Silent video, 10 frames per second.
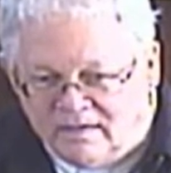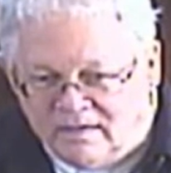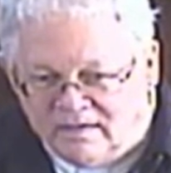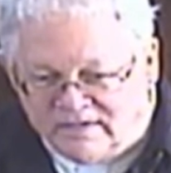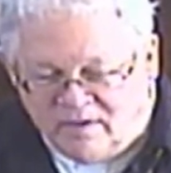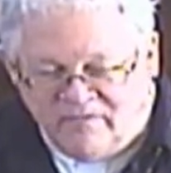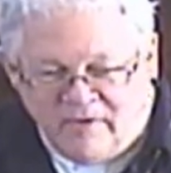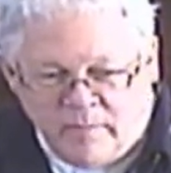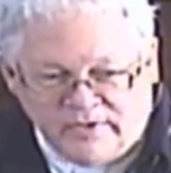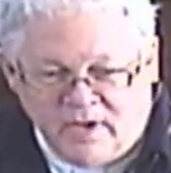Some
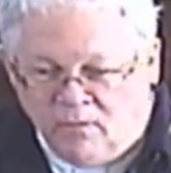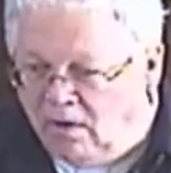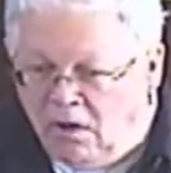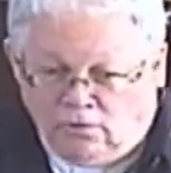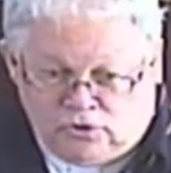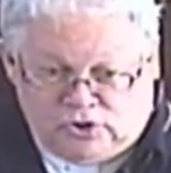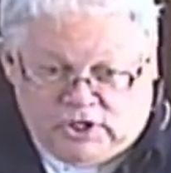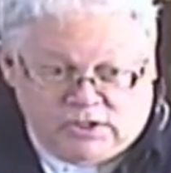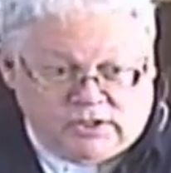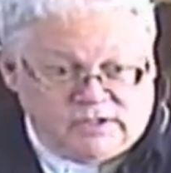people say, well,
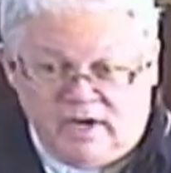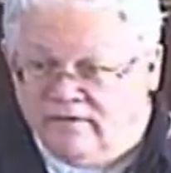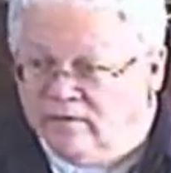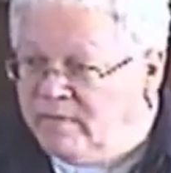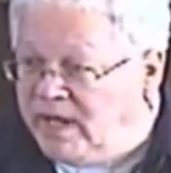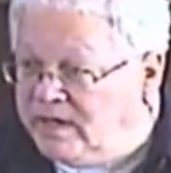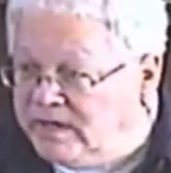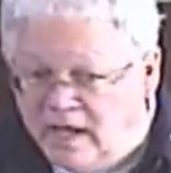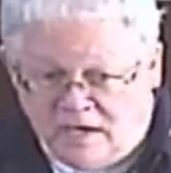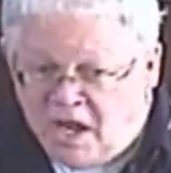Jesus never
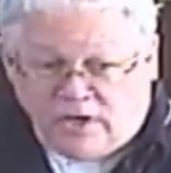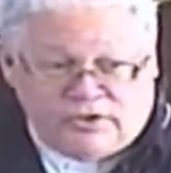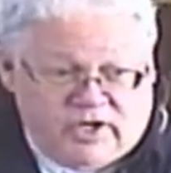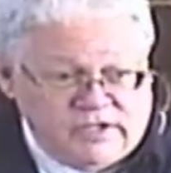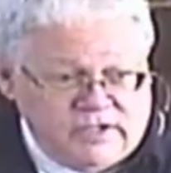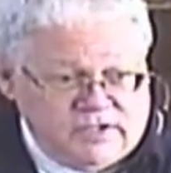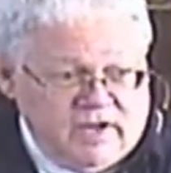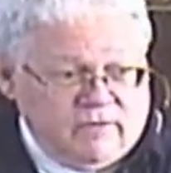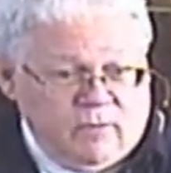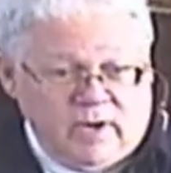meditated. Jesus
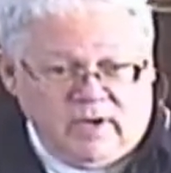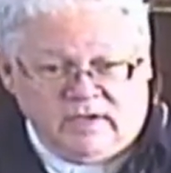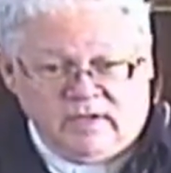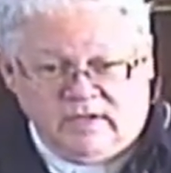never went into the